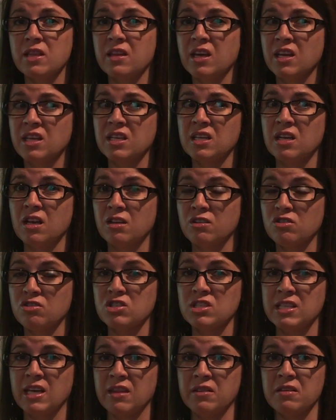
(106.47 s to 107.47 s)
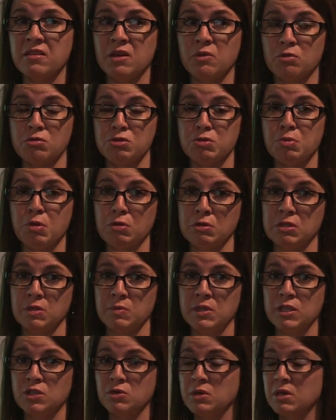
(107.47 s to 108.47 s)
and they didn't understand that they were supposed
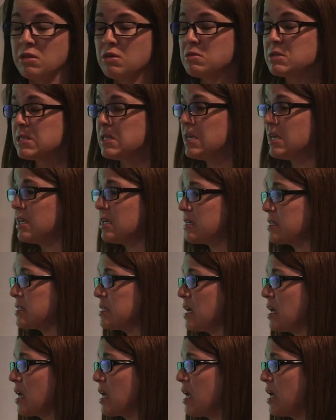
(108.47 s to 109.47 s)
to be doing those things.